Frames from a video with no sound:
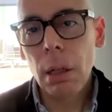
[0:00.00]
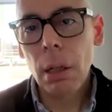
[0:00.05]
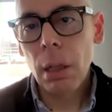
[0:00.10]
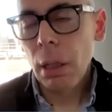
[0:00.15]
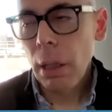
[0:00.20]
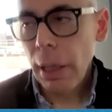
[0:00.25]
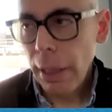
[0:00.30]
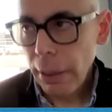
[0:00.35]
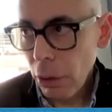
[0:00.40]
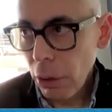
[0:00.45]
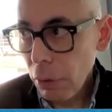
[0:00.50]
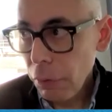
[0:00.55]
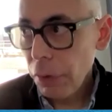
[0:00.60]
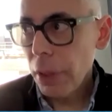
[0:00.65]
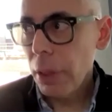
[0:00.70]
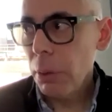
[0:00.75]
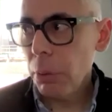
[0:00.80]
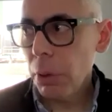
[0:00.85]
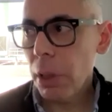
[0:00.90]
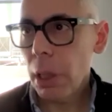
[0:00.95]
and hopefully
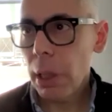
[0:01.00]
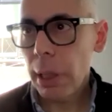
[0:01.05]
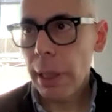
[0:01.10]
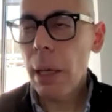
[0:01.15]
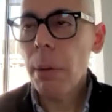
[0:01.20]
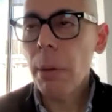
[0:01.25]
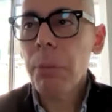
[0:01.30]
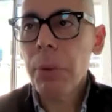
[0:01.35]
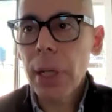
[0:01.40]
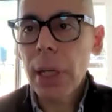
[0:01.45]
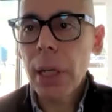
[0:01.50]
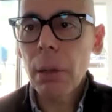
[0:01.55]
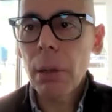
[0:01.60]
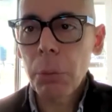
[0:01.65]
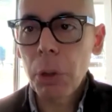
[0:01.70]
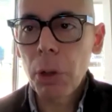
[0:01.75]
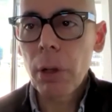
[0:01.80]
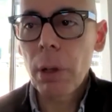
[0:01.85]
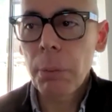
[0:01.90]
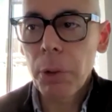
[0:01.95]
we're going to keep bringing
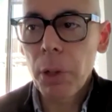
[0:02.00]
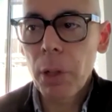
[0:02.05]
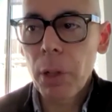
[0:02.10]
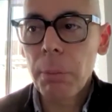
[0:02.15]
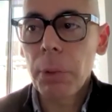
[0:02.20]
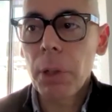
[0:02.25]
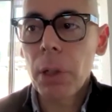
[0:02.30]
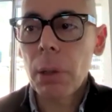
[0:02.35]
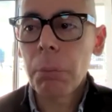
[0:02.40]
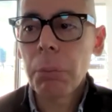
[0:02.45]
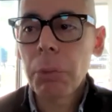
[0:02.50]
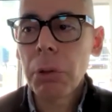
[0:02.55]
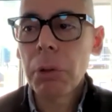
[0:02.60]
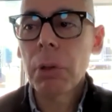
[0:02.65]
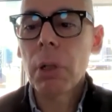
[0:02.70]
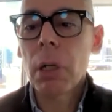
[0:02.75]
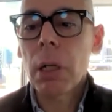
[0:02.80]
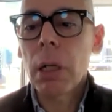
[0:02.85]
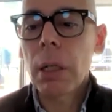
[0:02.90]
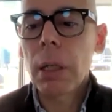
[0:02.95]
more and more and more and
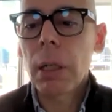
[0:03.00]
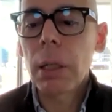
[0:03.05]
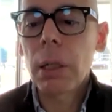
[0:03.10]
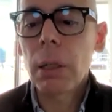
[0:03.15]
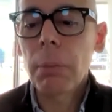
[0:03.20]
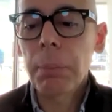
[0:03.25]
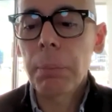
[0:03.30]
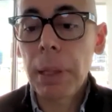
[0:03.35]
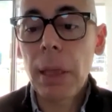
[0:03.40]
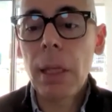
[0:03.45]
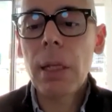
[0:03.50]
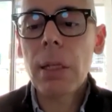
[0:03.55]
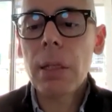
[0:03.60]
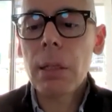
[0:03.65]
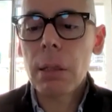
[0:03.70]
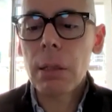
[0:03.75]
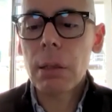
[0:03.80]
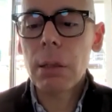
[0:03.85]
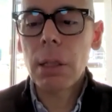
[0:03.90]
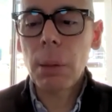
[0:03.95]
more. But these
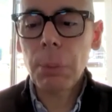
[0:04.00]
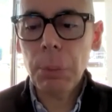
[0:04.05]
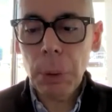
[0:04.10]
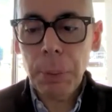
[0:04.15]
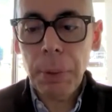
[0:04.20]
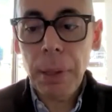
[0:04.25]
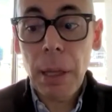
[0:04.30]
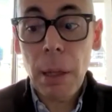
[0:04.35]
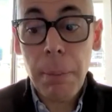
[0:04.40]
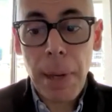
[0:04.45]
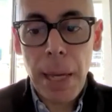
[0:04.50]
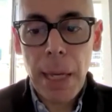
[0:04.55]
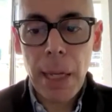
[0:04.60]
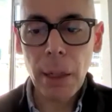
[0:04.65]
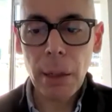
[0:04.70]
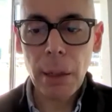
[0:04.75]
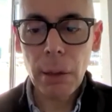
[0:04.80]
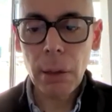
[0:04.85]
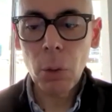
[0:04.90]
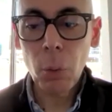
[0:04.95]
seem to be the
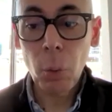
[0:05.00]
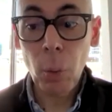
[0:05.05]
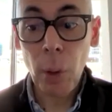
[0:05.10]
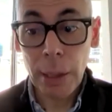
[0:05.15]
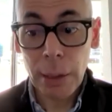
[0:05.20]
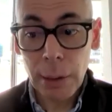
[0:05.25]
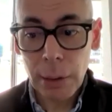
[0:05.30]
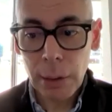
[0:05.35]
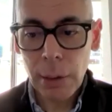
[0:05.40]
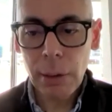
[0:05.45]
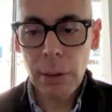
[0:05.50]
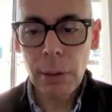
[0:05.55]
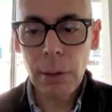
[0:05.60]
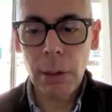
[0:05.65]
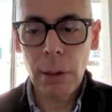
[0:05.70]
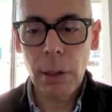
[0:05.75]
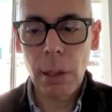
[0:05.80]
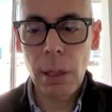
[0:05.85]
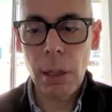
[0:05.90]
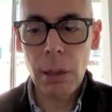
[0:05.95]
main ones.
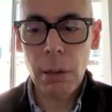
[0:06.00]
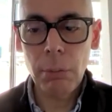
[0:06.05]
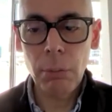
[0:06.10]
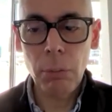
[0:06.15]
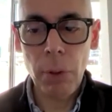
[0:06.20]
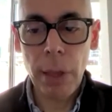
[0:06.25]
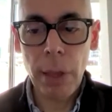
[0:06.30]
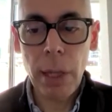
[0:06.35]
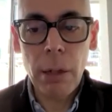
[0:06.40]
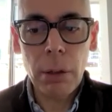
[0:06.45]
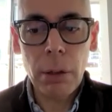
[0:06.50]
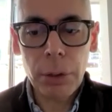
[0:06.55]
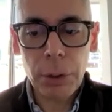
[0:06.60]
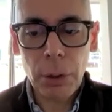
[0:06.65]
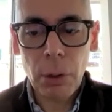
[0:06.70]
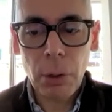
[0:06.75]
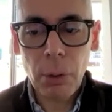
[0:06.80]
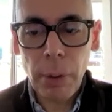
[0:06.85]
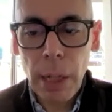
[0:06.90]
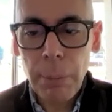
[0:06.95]
They're also
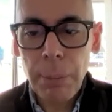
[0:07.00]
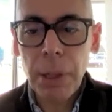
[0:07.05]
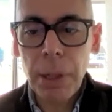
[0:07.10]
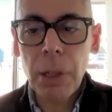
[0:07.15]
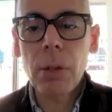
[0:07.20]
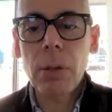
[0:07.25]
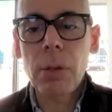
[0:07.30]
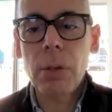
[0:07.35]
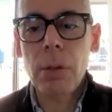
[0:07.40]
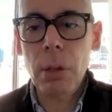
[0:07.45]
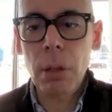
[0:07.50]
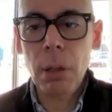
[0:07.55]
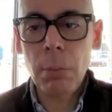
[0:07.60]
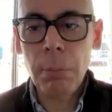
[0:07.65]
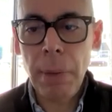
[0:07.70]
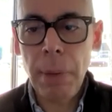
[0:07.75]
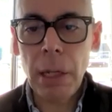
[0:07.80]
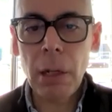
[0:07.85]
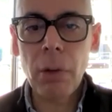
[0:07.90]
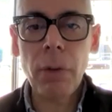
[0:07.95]
great because
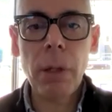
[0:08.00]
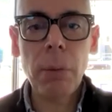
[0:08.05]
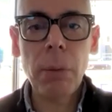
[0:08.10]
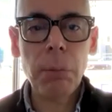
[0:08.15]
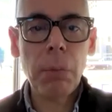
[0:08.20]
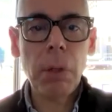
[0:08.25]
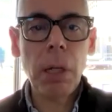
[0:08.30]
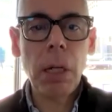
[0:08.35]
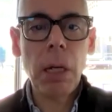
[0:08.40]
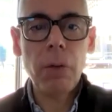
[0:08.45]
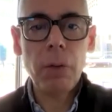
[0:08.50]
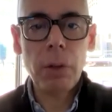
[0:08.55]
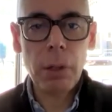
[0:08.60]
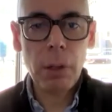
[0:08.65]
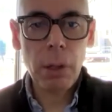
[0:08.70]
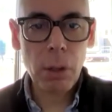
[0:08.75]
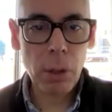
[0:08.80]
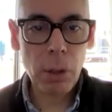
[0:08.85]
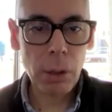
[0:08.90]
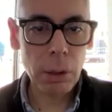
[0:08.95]
many of them cover the
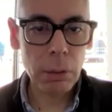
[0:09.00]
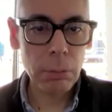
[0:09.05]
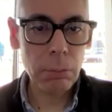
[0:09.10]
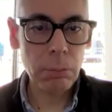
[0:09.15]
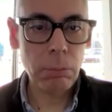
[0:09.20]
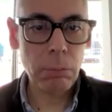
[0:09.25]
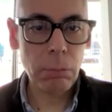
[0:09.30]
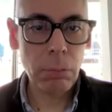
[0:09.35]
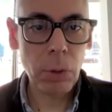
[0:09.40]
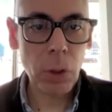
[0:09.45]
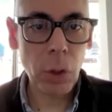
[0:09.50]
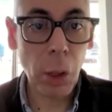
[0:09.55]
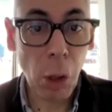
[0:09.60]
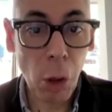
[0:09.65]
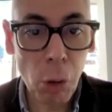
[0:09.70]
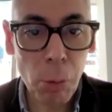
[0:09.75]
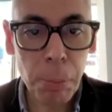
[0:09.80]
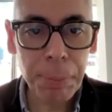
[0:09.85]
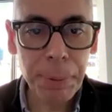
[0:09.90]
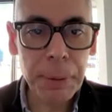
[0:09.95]
whole
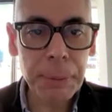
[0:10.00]
globe.